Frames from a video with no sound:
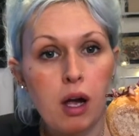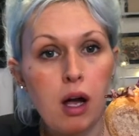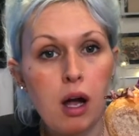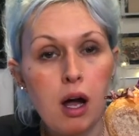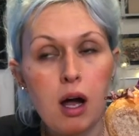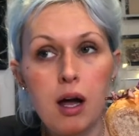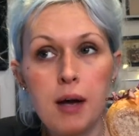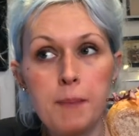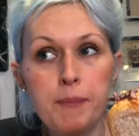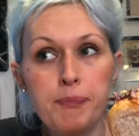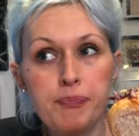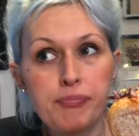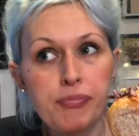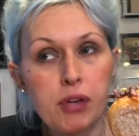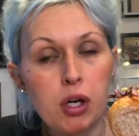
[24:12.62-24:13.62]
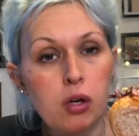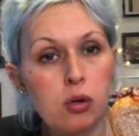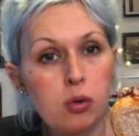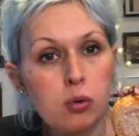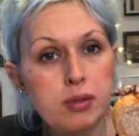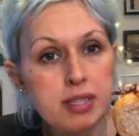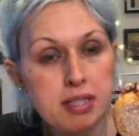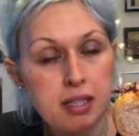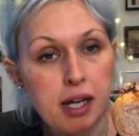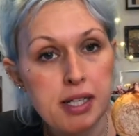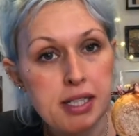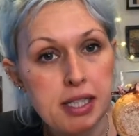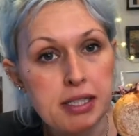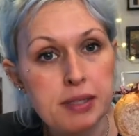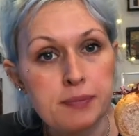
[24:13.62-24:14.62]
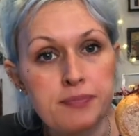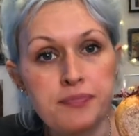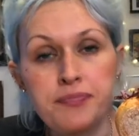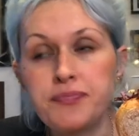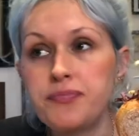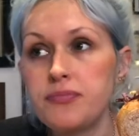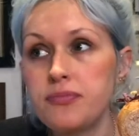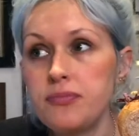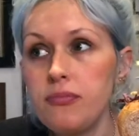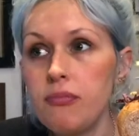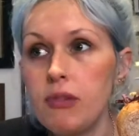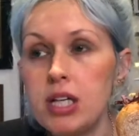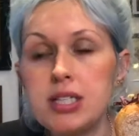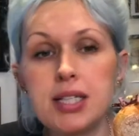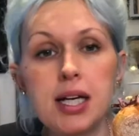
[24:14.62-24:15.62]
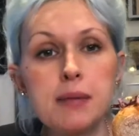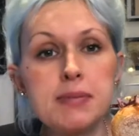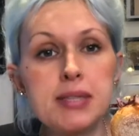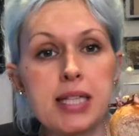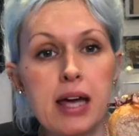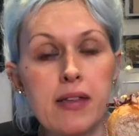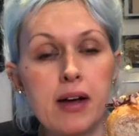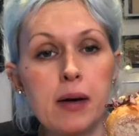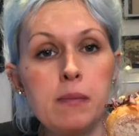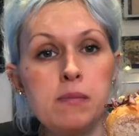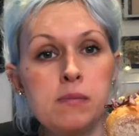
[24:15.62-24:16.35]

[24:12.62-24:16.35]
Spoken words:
all decided to come together.